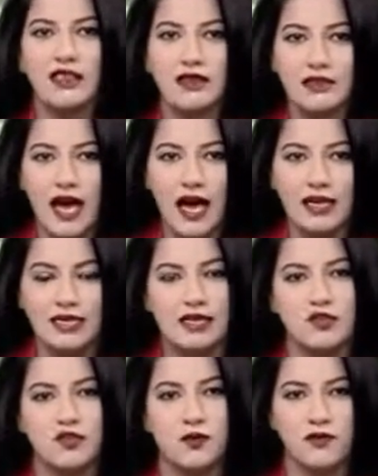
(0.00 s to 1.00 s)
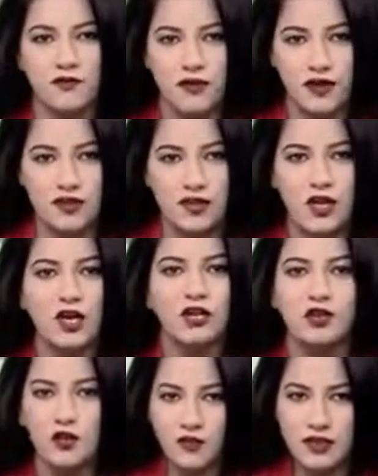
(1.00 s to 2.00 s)
The tag needs to be affixed
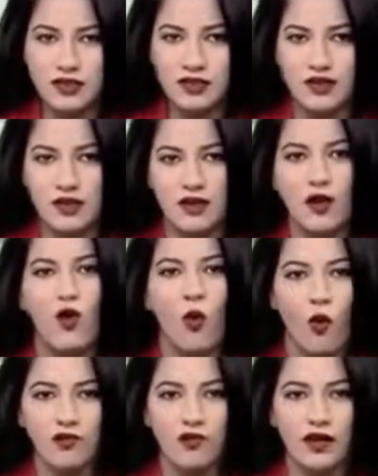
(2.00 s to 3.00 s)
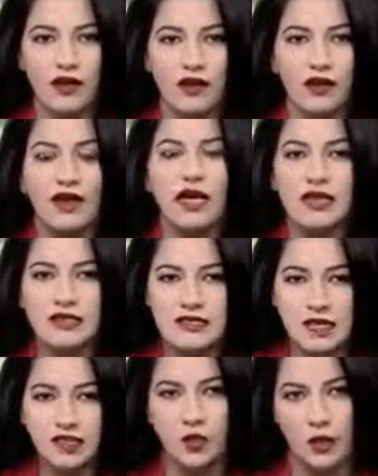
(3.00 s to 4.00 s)
to the windscreen of the vehicle in
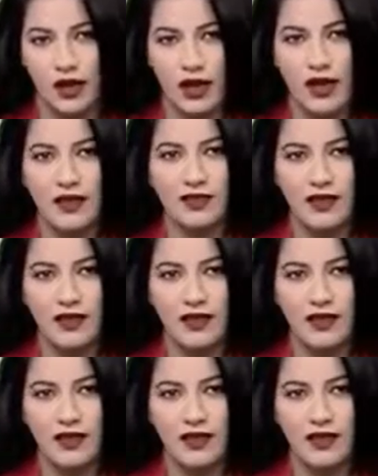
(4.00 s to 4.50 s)
such a way